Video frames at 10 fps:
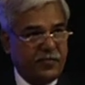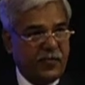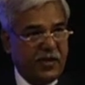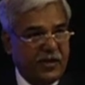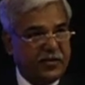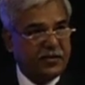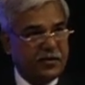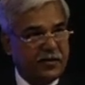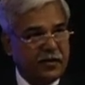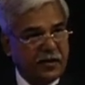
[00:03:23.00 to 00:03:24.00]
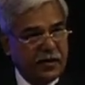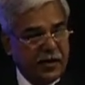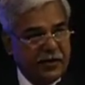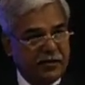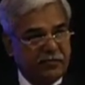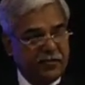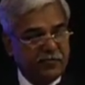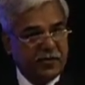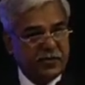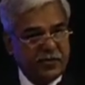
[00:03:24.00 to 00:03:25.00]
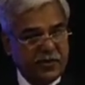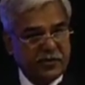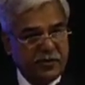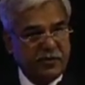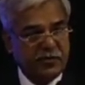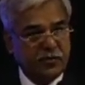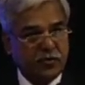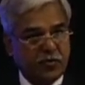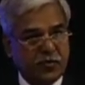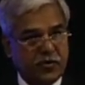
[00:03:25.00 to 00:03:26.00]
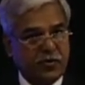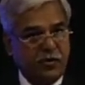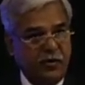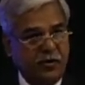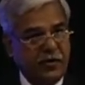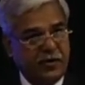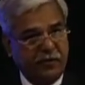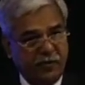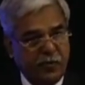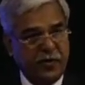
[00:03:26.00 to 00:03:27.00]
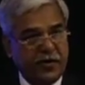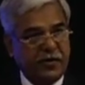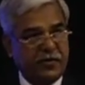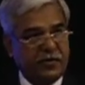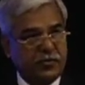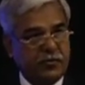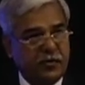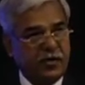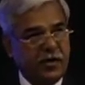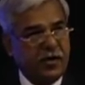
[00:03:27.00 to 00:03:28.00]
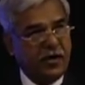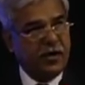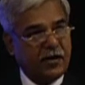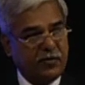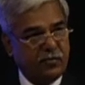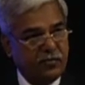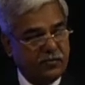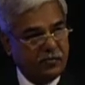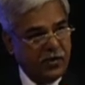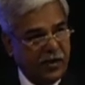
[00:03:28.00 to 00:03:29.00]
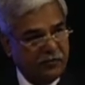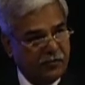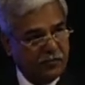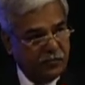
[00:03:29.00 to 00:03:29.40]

there is a line of differentiation in the Kyoto Protocol, developing countries have